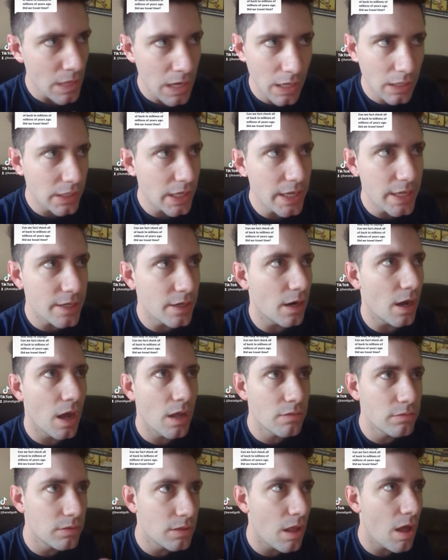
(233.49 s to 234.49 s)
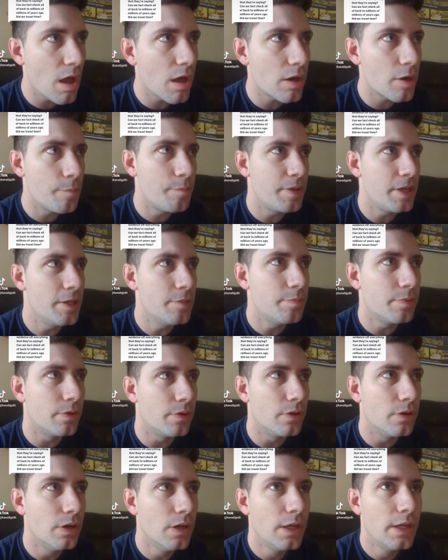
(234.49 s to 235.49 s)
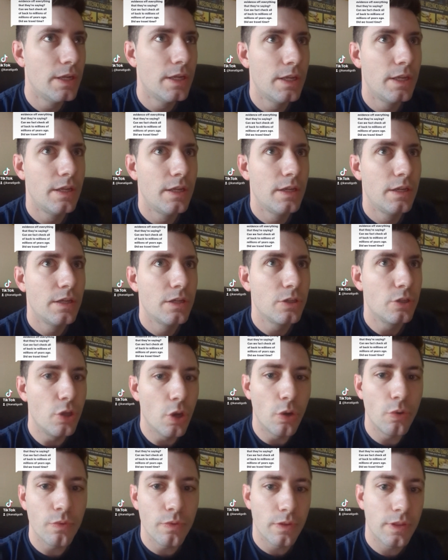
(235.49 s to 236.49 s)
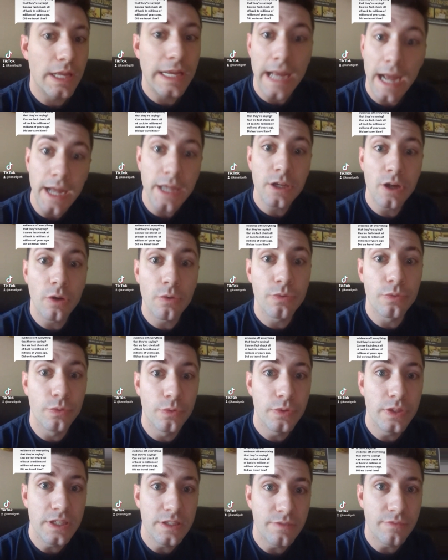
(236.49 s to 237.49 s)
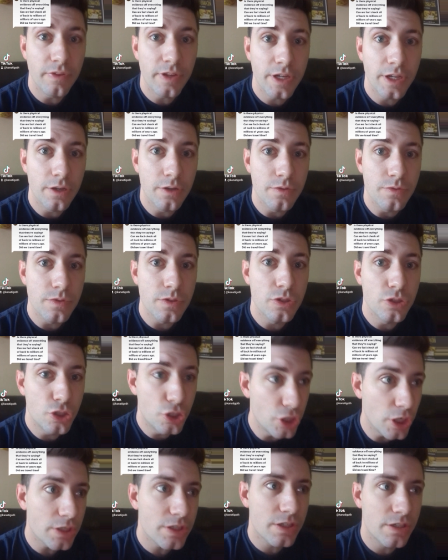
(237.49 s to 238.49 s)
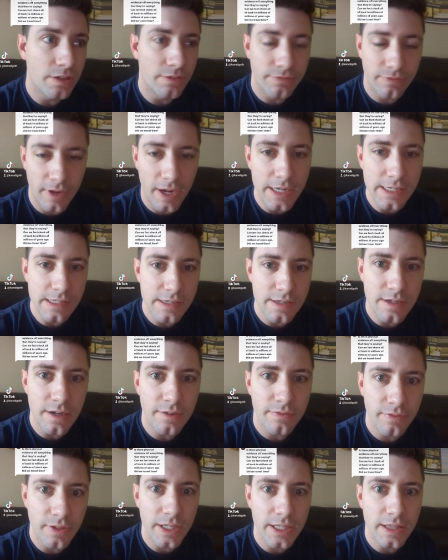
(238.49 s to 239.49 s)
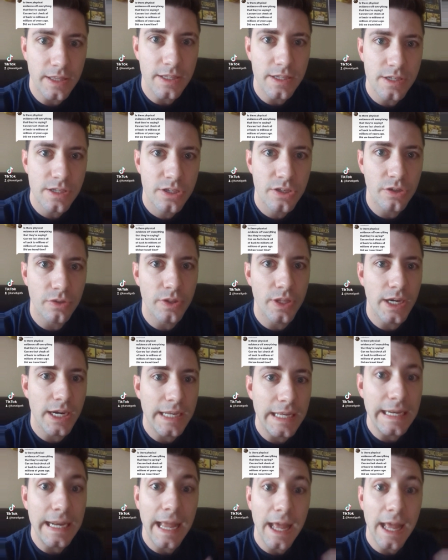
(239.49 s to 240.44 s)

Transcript: again, a lot of people I go through these videos just to find stuff like this so that I can